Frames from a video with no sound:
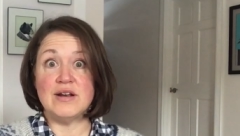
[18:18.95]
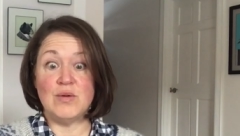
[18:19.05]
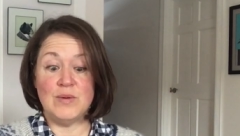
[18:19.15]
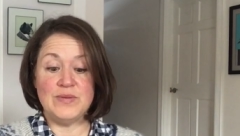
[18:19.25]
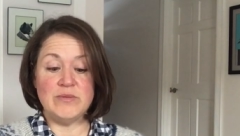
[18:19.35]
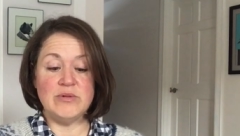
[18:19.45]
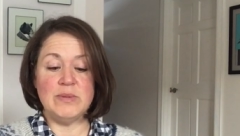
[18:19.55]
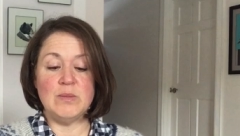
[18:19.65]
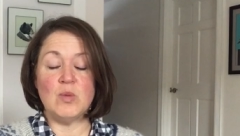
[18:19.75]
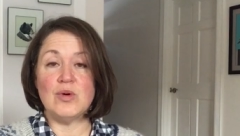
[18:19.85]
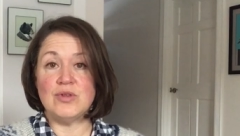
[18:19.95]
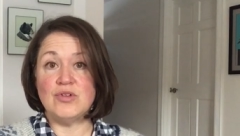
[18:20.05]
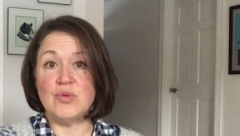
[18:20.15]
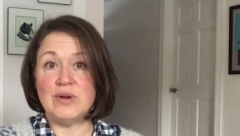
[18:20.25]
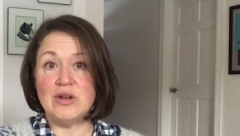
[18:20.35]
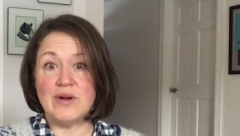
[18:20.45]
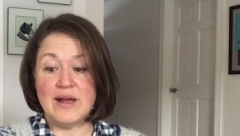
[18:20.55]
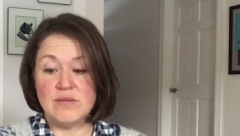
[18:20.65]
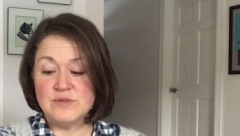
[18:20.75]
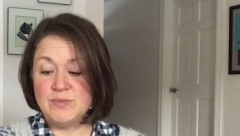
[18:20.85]
I don't want them to be more than 20
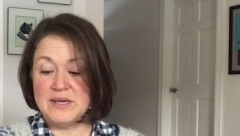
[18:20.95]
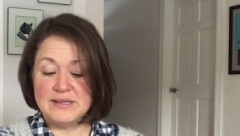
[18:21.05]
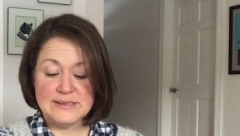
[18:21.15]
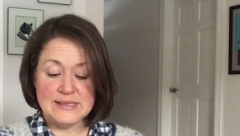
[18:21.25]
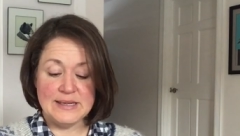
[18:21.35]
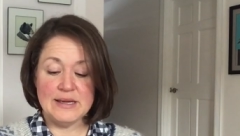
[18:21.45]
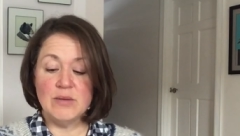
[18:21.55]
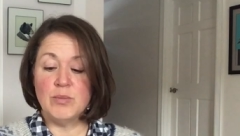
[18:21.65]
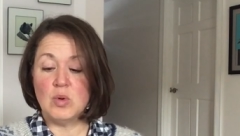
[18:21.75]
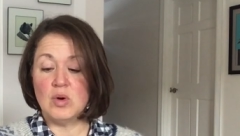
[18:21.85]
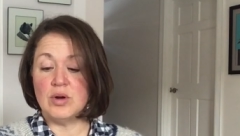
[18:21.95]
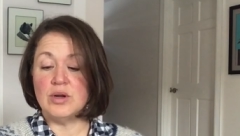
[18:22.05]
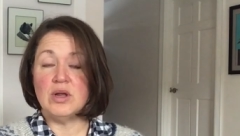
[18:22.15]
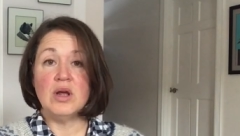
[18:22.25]
grams because then I get bored.